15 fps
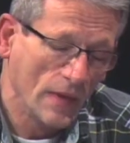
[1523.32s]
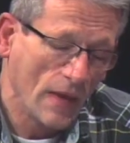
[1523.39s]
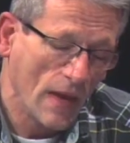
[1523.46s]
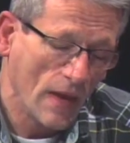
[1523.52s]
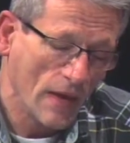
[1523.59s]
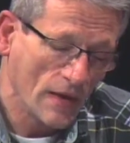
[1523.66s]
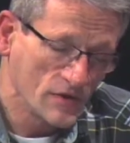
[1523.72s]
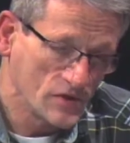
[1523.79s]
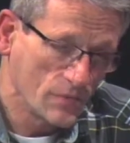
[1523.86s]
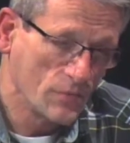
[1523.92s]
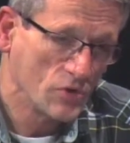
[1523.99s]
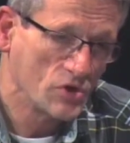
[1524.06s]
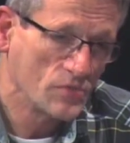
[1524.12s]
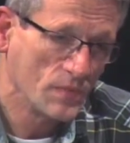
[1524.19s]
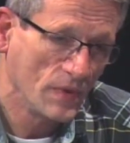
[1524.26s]
has the
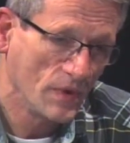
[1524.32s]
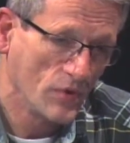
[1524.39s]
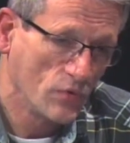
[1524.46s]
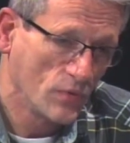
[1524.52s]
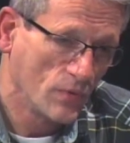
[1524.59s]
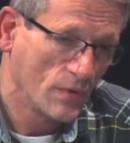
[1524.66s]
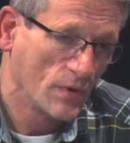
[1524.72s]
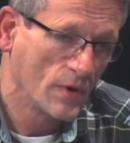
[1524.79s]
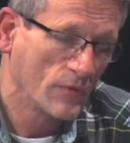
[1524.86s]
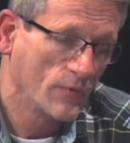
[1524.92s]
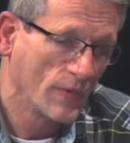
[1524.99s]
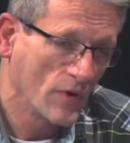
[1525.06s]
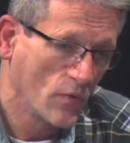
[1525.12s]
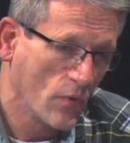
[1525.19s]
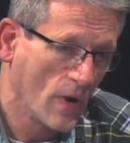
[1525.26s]
push been
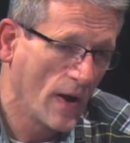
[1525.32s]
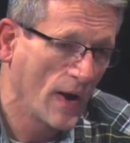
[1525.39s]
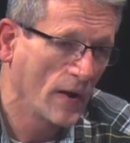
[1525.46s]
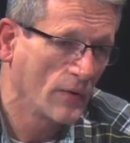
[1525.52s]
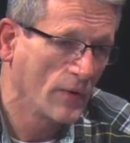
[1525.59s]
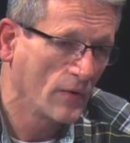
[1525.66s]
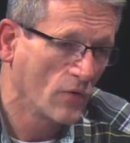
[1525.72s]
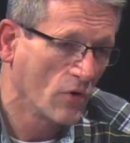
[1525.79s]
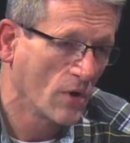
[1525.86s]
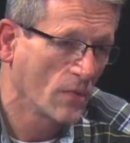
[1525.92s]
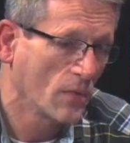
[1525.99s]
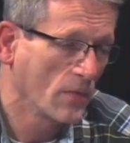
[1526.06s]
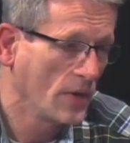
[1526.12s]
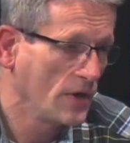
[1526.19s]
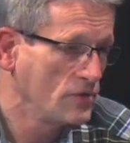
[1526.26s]
toward requiring
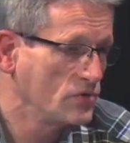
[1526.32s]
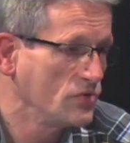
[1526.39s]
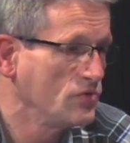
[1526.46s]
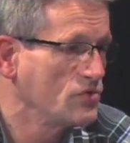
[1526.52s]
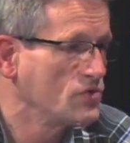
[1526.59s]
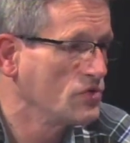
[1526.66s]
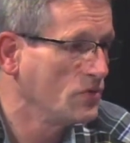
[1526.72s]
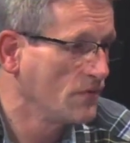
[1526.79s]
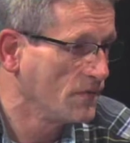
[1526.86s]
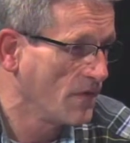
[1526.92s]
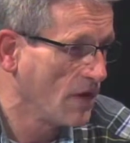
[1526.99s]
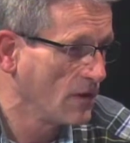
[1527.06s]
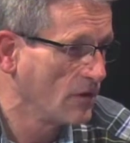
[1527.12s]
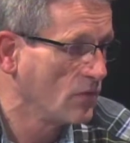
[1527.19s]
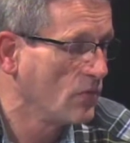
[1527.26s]
corporations to
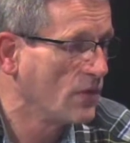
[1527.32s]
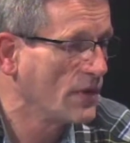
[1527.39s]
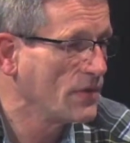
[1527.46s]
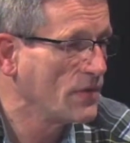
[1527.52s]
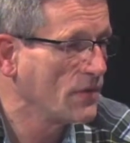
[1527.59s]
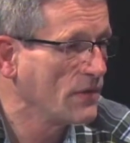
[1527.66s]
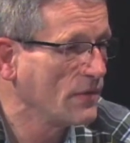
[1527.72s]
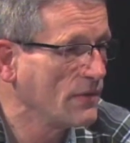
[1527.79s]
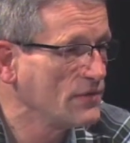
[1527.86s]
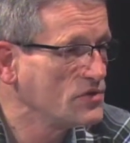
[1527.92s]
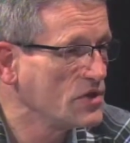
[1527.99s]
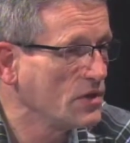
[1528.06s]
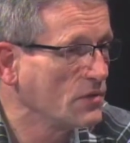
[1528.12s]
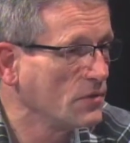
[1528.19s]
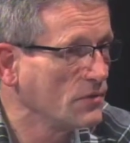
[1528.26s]
follow what the
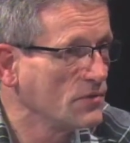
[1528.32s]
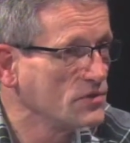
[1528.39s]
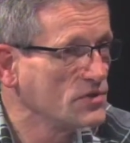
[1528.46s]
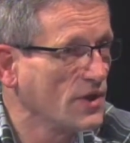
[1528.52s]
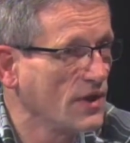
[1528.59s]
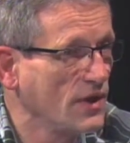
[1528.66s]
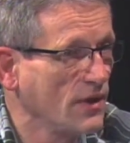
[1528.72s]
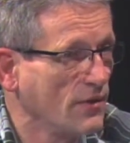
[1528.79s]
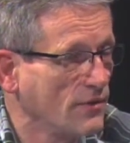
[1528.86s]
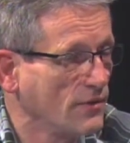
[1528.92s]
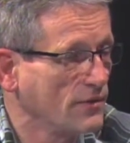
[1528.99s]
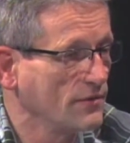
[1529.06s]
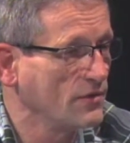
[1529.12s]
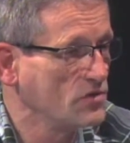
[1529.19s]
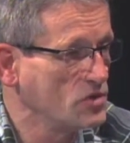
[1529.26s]
shareholders say,
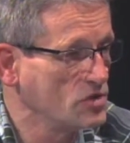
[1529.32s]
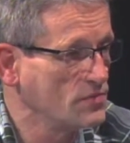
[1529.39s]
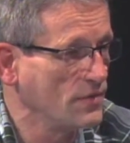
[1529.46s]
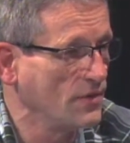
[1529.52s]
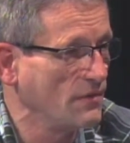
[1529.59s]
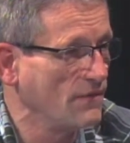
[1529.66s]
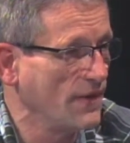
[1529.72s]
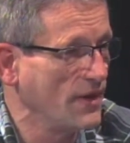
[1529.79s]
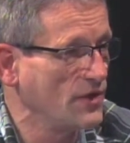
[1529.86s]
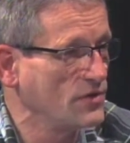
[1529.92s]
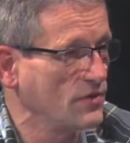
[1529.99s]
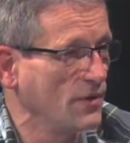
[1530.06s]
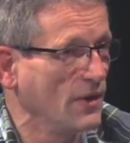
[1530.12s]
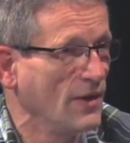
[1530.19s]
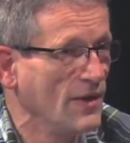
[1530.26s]
or has it just been
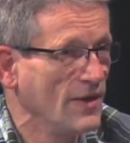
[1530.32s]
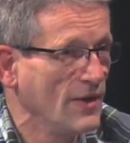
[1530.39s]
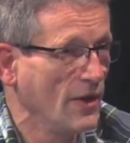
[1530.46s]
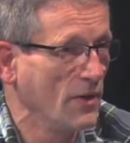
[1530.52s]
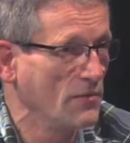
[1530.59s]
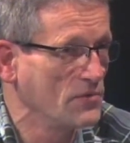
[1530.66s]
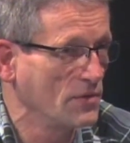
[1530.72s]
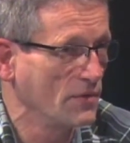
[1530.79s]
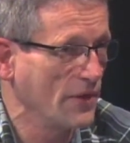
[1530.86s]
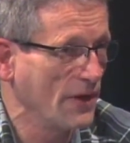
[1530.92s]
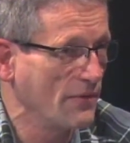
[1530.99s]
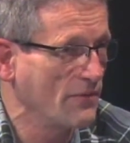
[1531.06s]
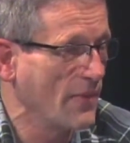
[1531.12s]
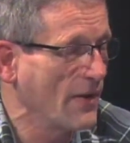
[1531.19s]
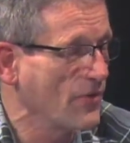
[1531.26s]
advisory? And I'm sorry, we
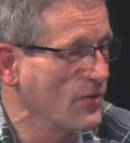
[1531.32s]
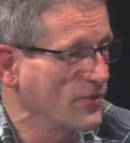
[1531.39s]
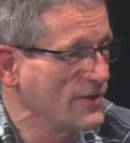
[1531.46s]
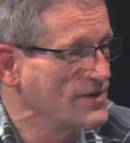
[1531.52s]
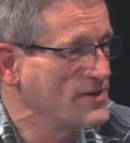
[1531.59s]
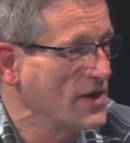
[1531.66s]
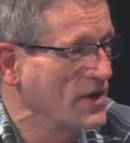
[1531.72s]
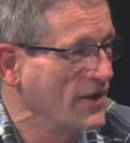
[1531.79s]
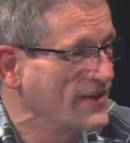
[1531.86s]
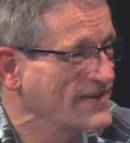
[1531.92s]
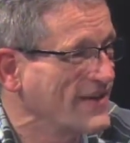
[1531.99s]
got about 30 seconds.